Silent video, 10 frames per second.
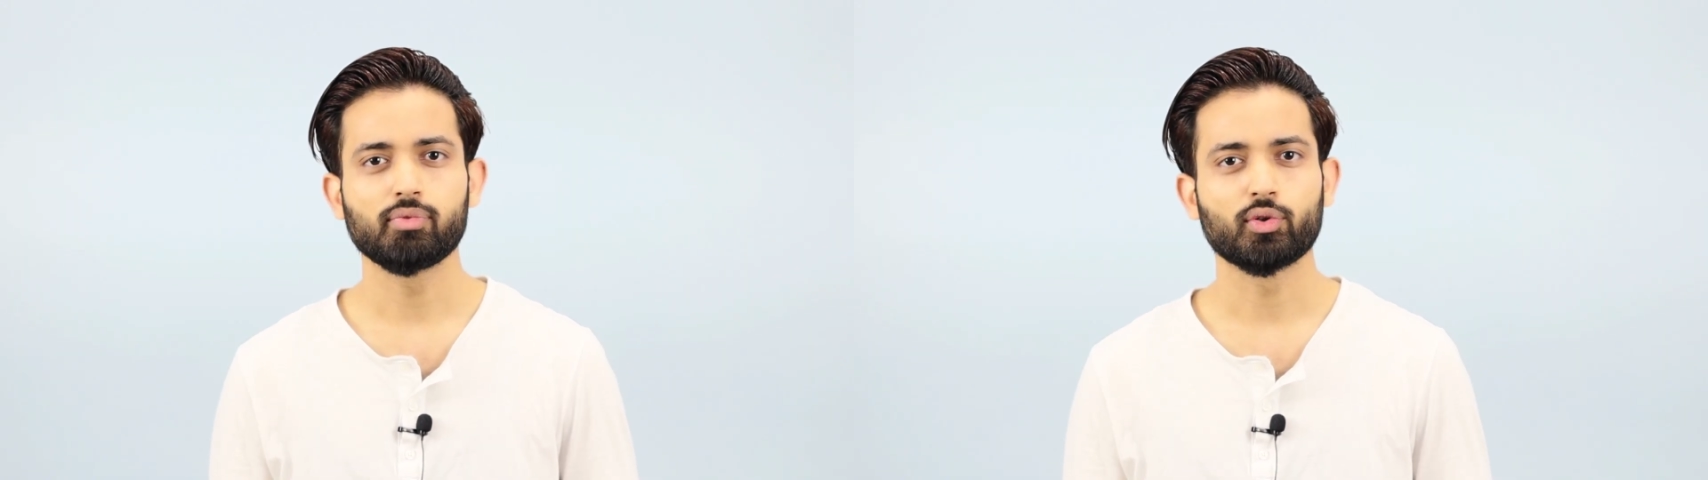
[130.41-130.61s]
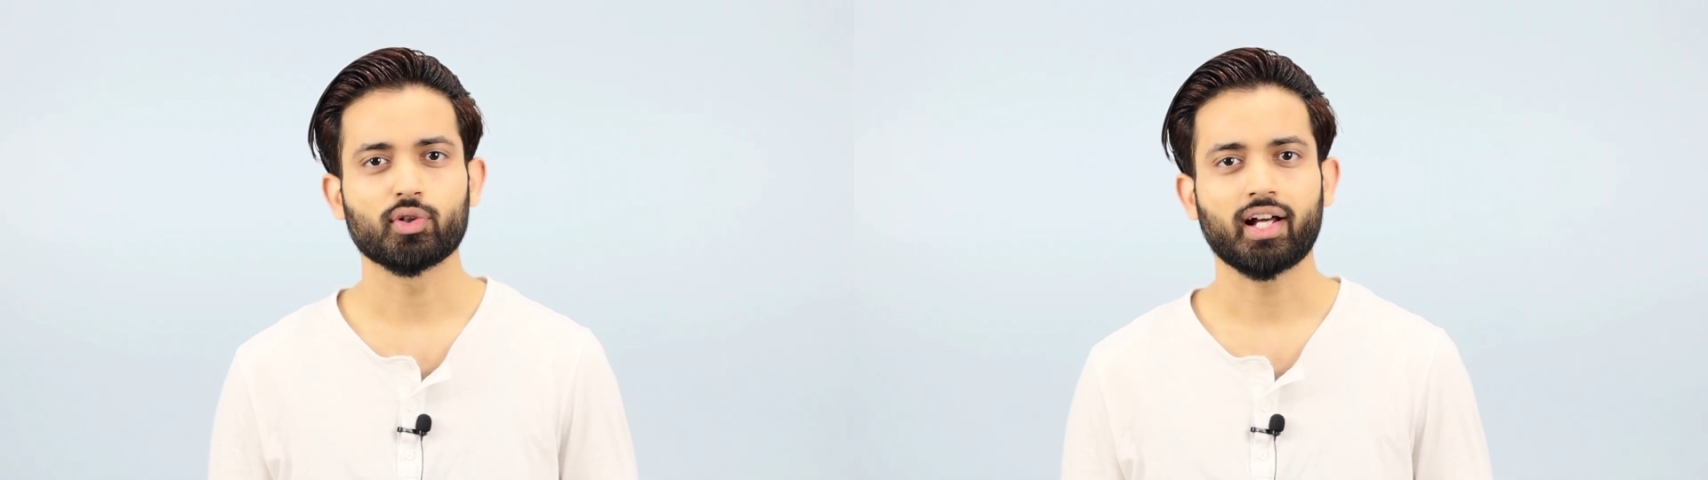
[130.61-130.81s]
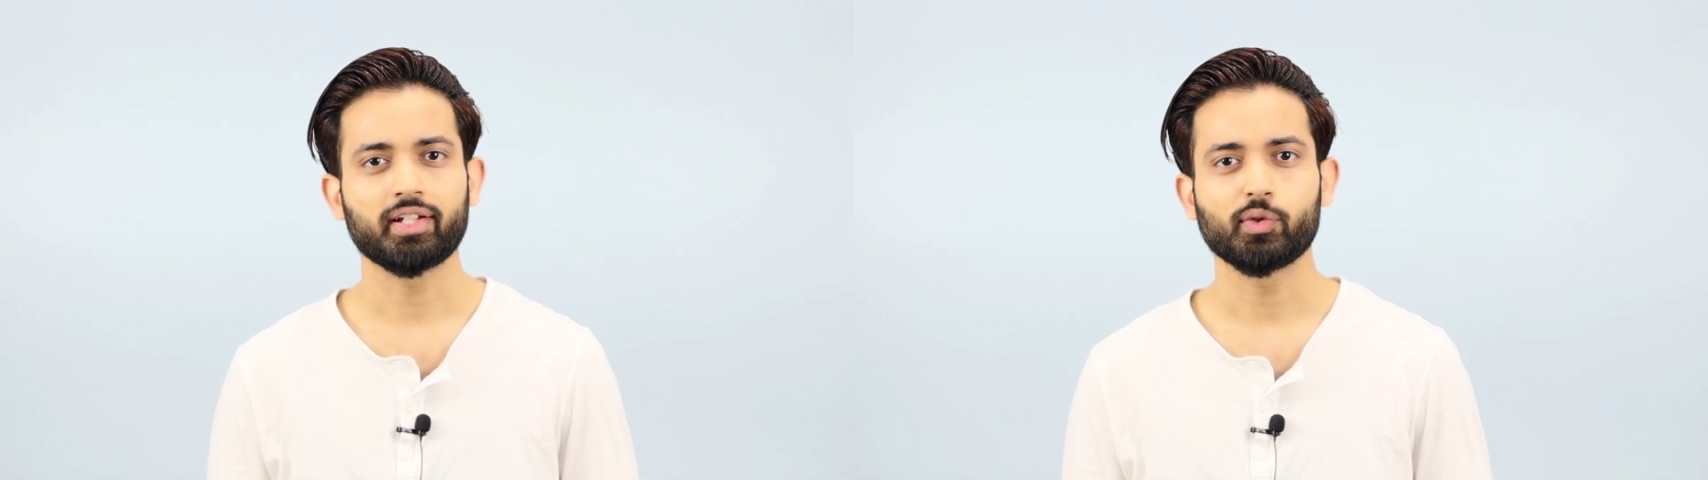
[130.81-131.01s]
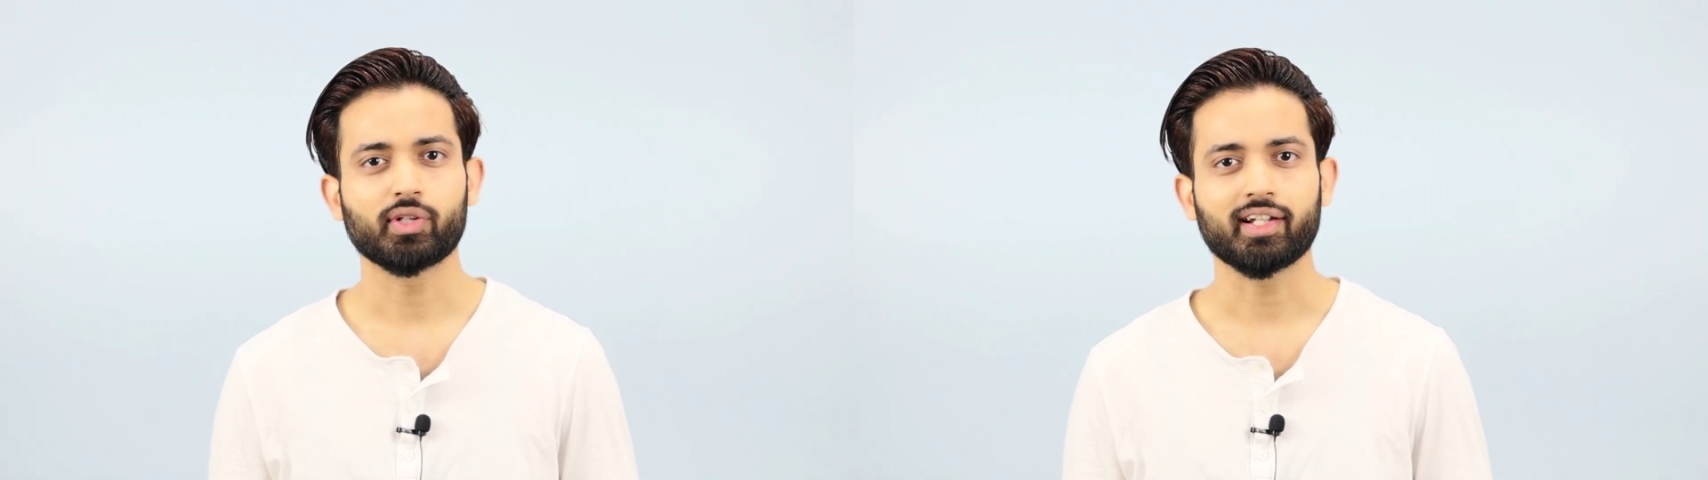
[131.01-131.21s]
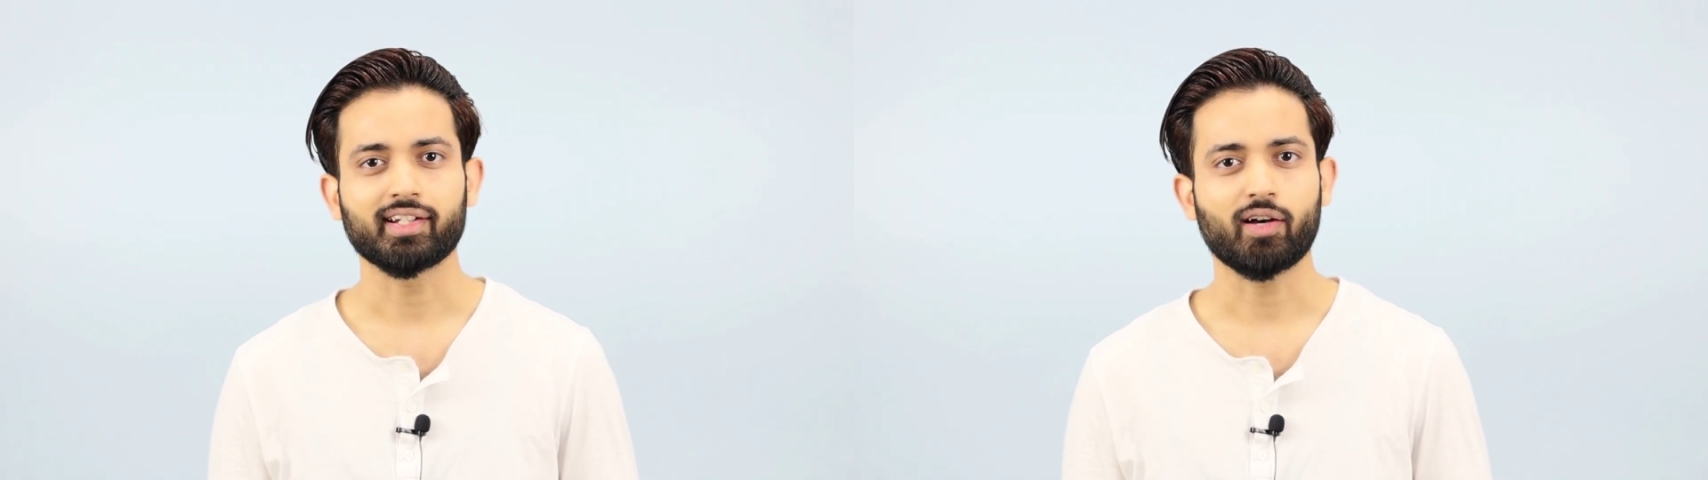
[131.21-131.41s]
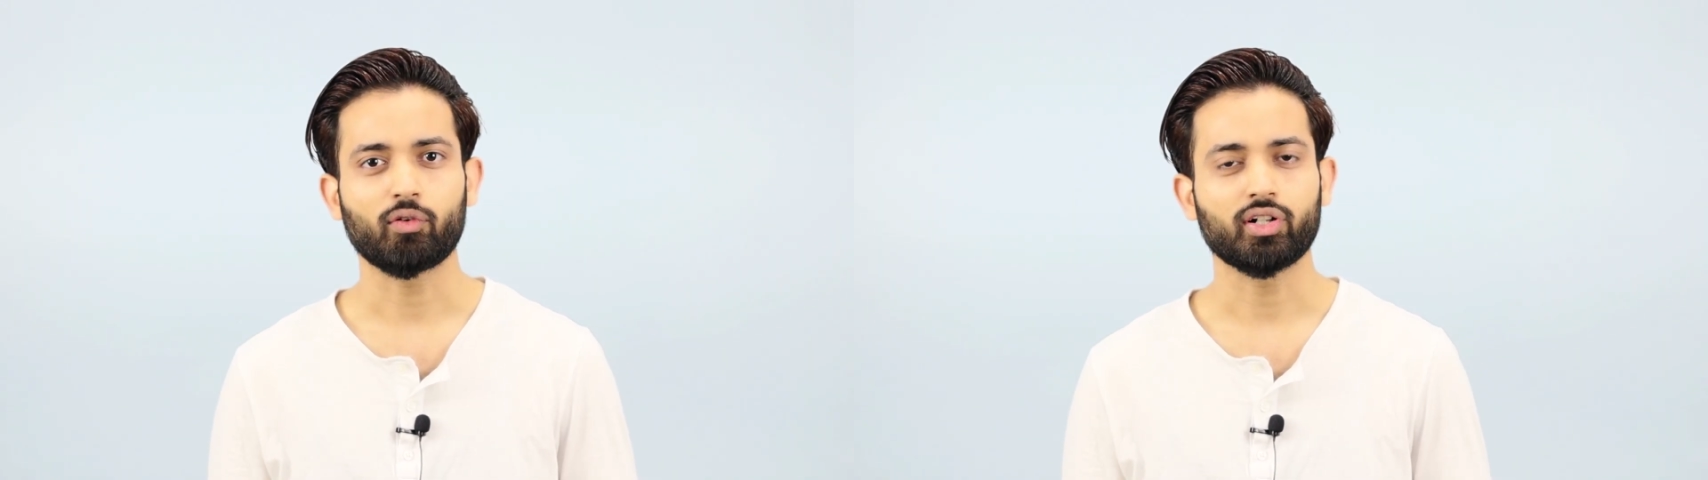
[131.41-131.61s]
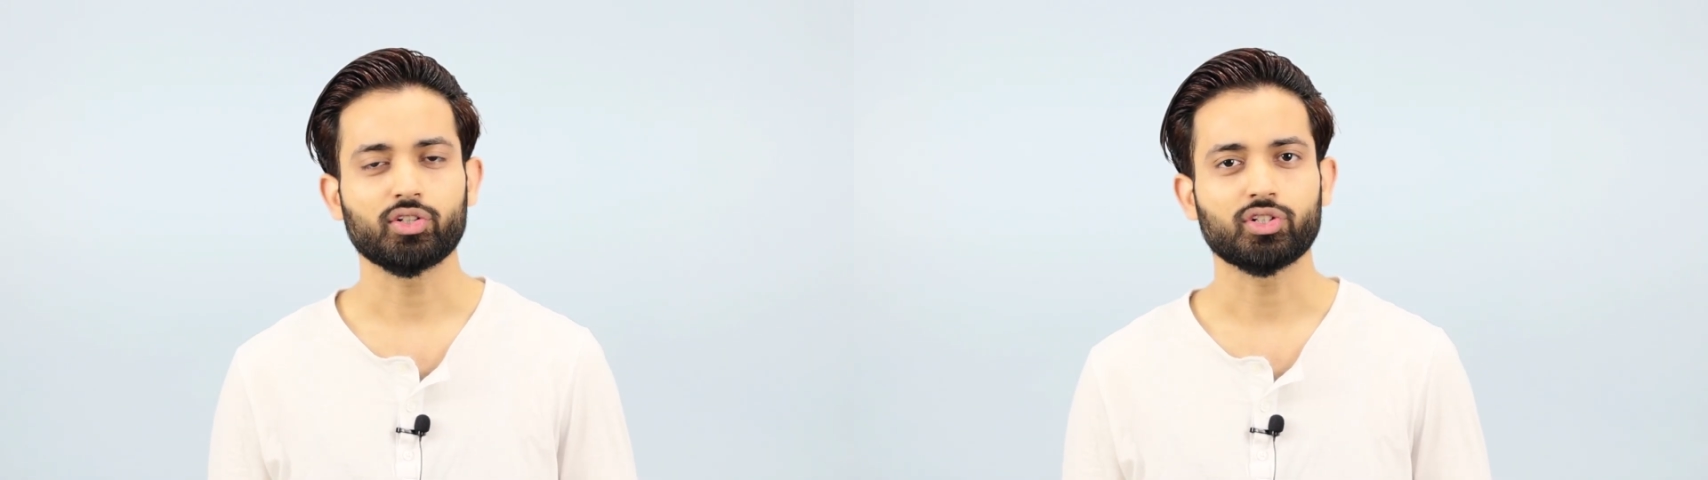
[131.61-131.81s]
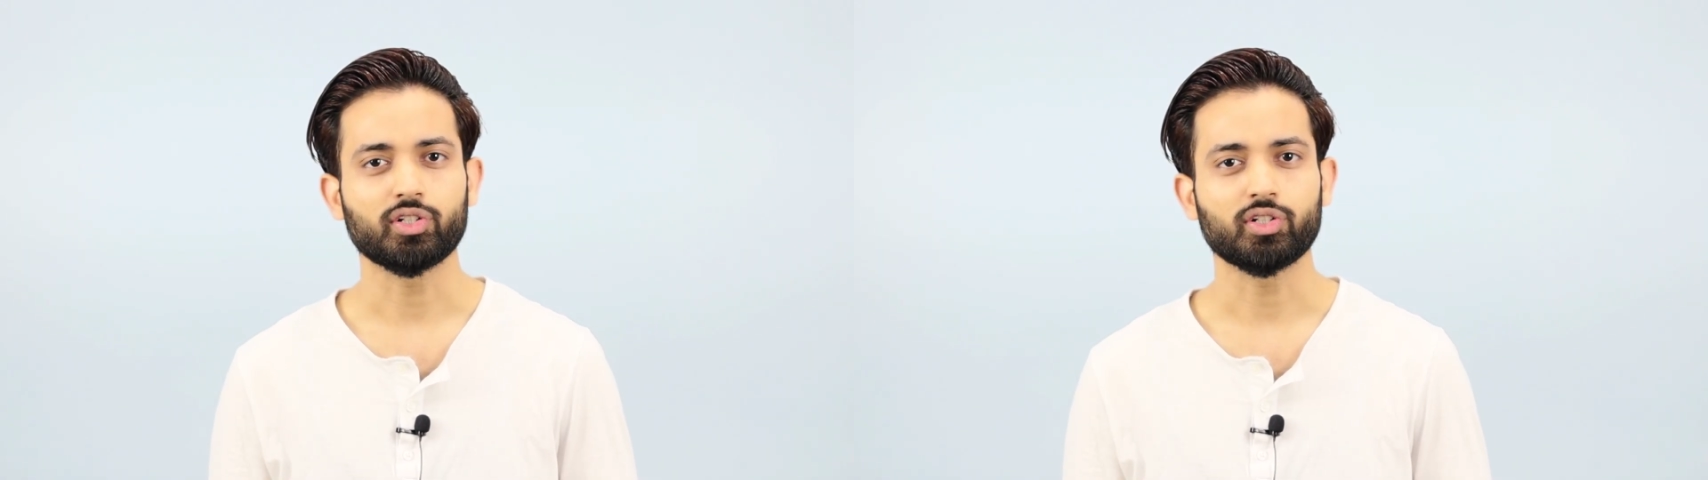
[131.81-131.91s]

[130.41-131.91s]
dryer you can never achieve